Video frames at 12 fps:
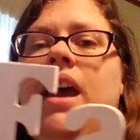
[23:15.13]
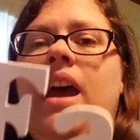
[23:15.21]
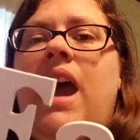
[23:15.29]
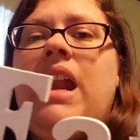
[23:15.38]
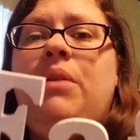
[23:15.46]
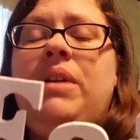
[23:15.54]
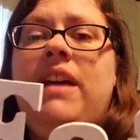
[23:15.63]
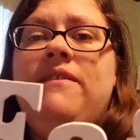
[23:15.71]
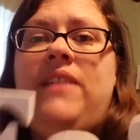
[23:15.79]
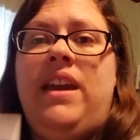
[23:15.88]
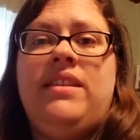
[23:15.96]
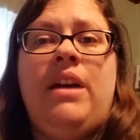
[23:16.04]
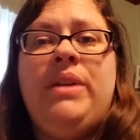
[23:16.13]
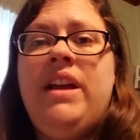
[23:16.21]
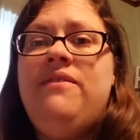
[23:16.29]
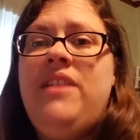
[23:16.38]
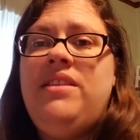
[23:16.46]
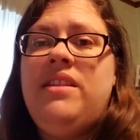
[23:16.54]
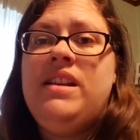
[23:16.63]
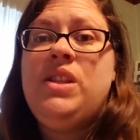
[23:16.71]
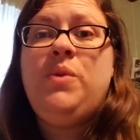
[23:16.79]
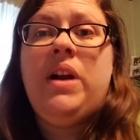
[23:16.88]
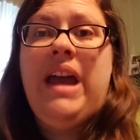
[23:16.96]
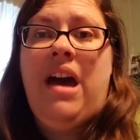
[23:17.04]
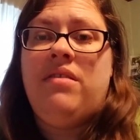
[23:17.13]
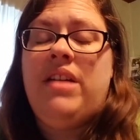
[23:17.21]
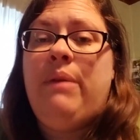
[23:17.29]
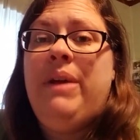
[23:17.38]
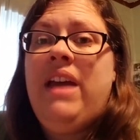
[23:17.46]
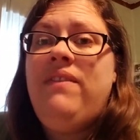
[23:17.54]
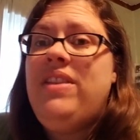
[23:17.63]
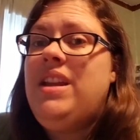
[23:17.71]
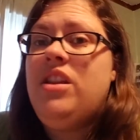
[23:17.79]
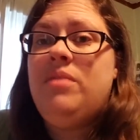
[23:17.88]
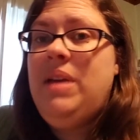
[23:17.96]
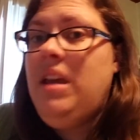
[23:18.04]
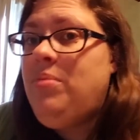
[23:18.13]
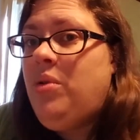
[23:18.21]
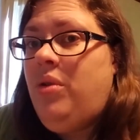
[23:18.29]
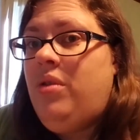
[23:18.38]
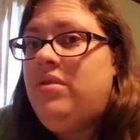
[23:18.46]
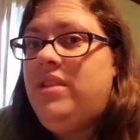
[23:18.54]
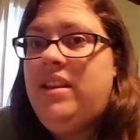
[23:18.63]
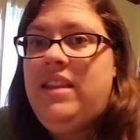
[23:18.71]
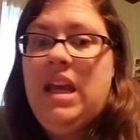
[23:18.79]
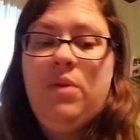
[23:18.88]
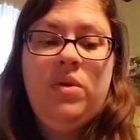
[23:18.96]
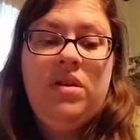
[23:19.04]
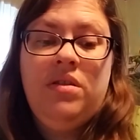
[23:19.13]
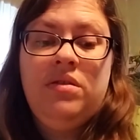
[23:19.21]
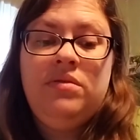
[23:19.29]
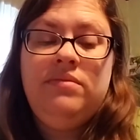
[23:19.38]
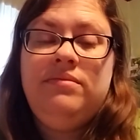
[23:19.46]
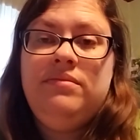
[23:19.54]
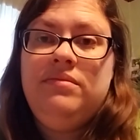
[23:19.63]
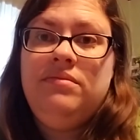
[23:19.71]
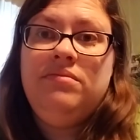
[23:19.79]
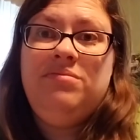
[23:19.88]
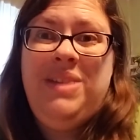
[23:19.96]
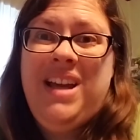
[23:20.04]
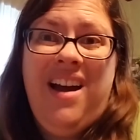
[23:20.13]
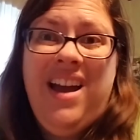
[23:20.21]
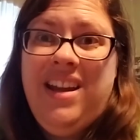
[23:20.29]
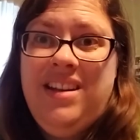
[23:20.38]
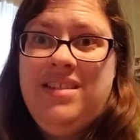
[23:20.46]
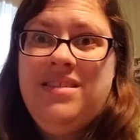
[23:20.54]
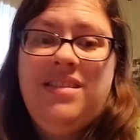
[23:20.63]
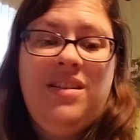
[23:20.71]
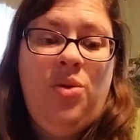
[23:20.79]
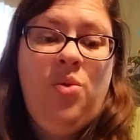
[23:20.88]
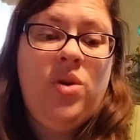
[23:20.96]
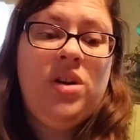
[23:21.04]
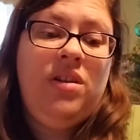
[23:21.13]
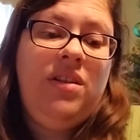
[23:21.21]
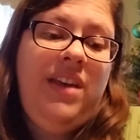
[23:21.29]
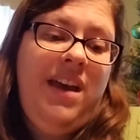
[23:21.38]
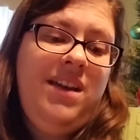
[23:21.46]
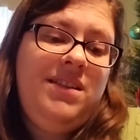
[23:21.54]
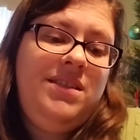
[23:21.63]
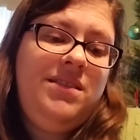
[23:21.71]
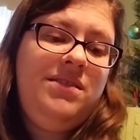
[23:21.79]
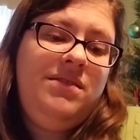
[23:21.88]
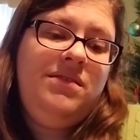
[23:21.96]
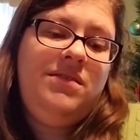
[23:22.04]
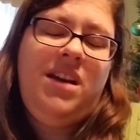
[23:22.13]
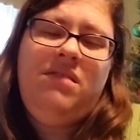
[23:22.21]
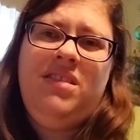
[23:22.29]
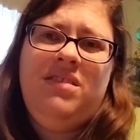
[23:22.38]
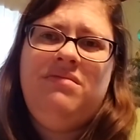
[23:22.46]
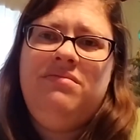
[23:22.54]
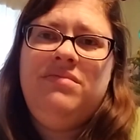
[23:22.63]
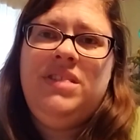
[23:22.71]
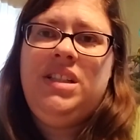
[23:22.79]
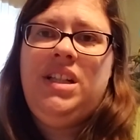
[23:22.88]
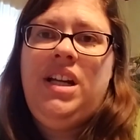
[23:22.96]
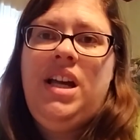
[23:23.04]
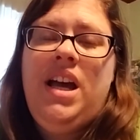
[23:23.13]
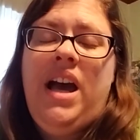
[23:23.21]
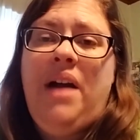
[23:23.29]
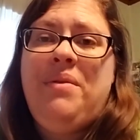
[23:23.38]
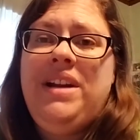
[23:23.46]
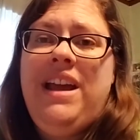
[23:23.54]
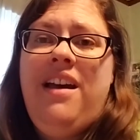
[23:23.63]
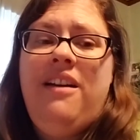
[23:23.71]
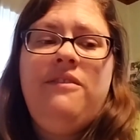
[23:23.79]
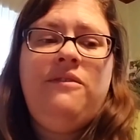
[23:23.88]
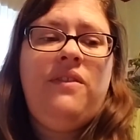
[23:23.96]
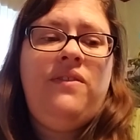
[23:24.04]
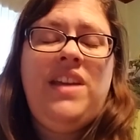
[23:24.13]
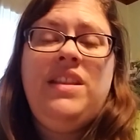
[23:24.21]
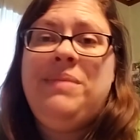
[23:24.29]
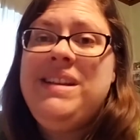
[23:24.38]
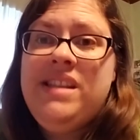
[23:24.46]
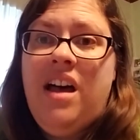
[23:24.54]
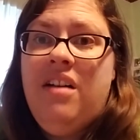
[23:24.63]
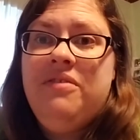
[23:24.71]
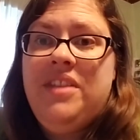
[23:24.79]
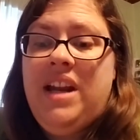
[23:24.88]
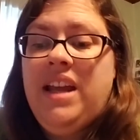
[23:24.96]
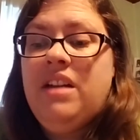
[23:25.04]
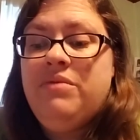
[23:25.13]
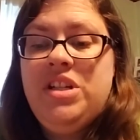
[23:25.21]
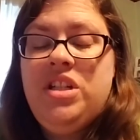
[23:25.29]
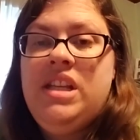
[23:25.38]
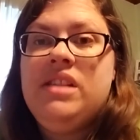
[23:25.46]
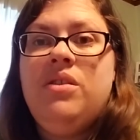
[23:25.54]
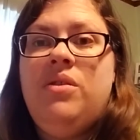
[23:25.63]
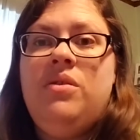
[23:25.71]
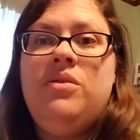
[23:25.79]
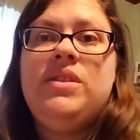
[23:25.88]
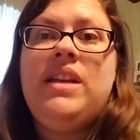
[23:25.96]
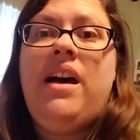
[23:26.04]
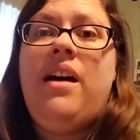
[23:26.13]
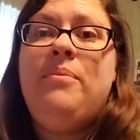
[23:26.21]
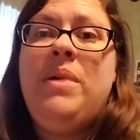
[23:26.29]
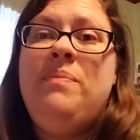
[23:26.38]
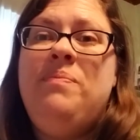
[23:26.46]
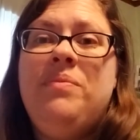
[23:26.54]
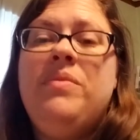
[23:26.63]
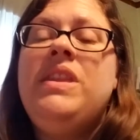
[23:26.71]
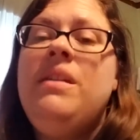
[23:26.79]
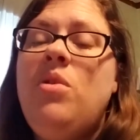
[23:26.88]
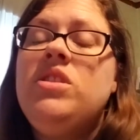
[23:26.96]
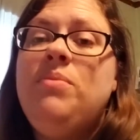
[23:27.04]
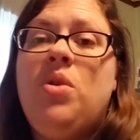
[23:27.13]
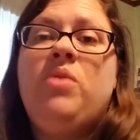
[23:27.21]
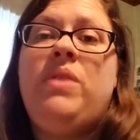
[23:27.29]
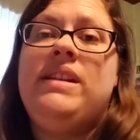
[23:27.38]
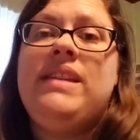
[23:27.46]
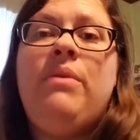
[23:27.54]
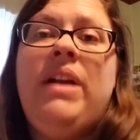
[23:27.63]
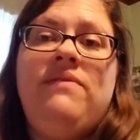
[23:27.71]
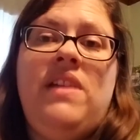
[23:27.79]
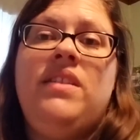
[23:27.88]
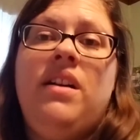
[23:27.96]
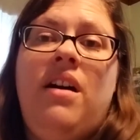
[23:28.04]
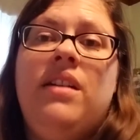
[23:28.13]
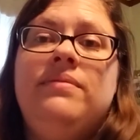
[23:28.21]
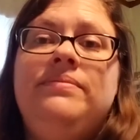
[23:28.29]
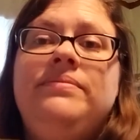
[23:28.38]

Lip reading: And I want to have faith. I want to have faith that things will work out. I want to have faith in other people, that they will be kind, or that, I don't know. I want to have faith in myself that I can reach these goals. But the most important one is I want to have faith in God.